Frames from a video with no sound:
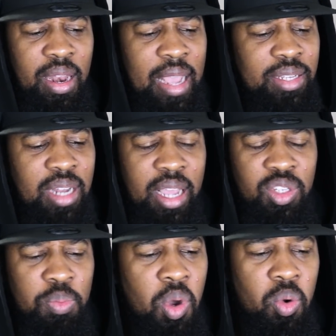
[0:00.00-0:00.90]
That's not
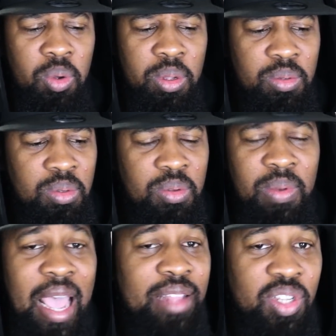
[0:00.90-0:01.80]
smoke.
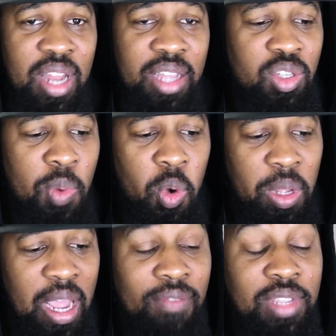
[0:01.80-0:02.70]
That's not
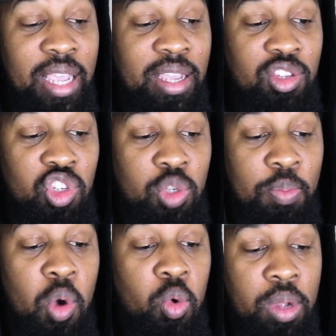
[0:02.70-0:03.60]
smoking. I've taken
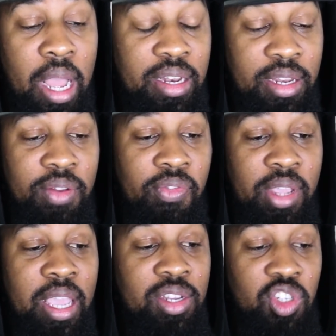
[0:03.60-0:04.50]
smoke
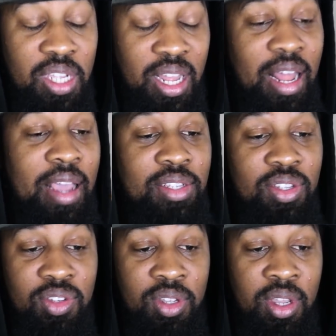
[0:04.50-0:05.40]
identification
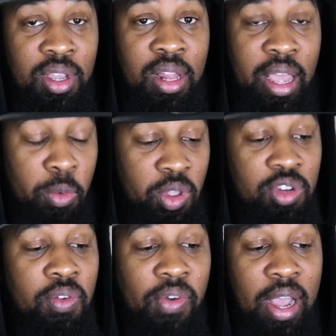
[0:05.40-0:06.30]
classes. Like when you're
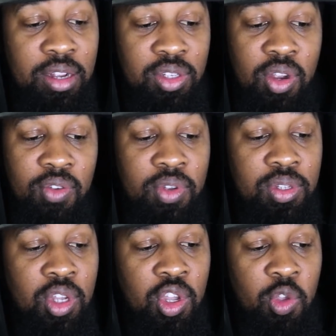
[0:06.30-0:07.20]
in the fire
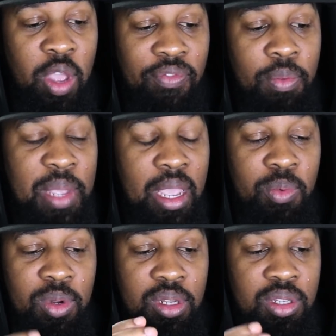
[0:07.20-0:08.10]
service, you have to be
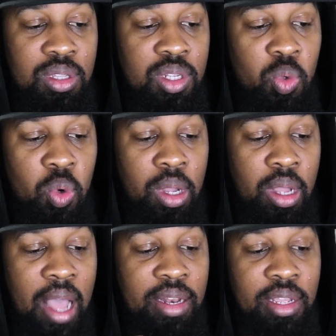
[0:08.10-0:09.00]
able to to
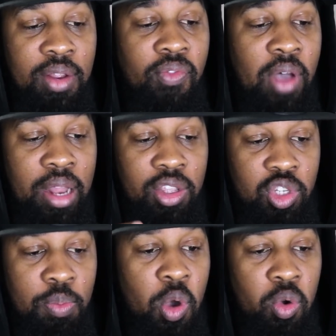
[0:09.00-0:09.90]
identify the
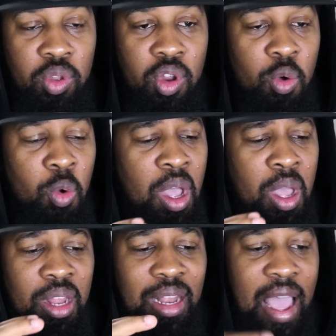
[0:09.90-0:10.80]
smoke. You know,
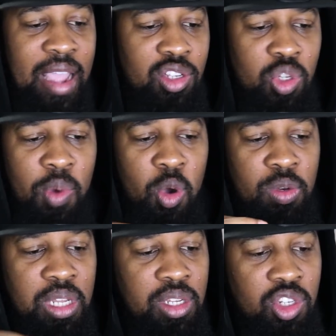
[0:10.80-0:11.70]
light
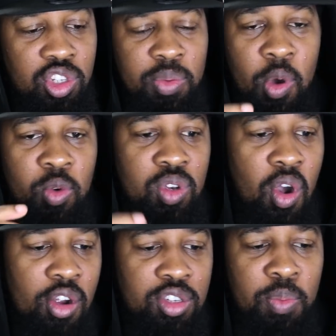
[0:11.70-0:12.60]
smoke, dingy smoke,
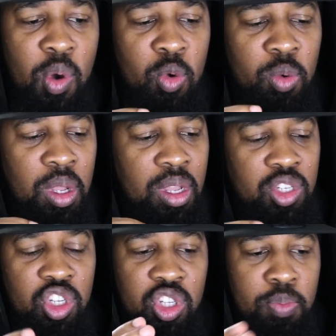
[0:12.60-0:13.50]
dark smoke,
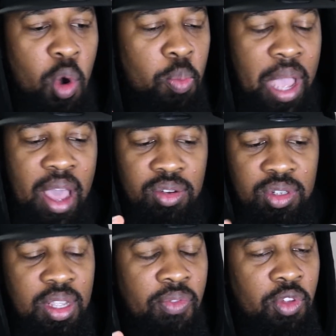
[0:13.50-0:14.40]
just smoke
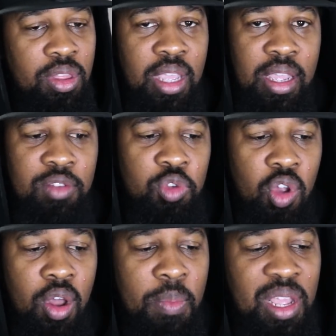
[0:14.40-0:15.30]
patterns, different things. You
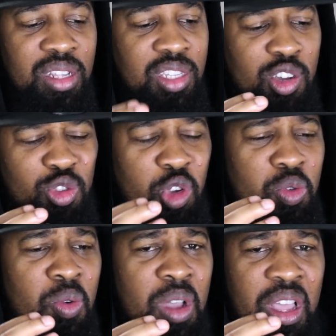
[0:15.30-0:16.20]
know what I mean? It tells
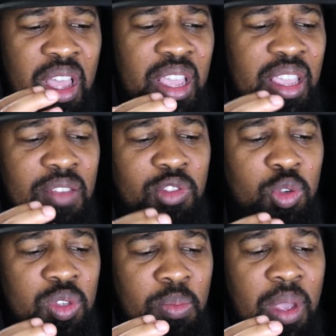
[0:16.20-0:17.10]
you, it gives
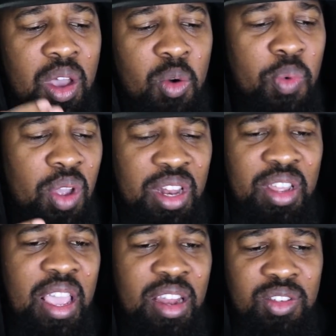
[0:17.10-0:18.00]
you some help or
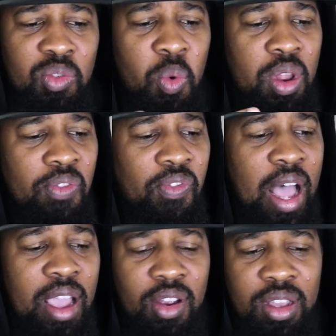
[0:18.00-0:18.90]
indicators of where the
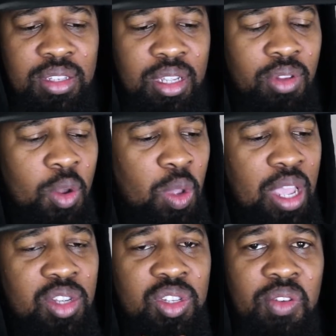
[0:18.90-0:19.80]
fire is and the
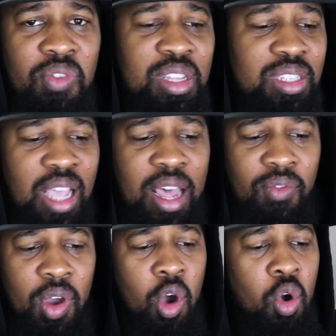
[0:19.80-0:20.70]
location of inside
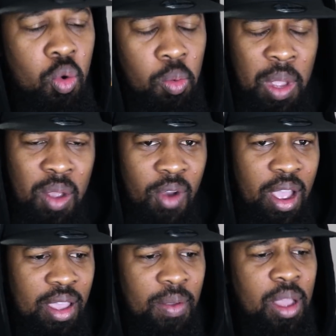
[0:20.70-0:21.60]
of a home,
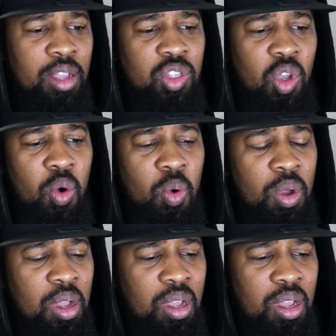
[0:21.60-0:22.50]
right? So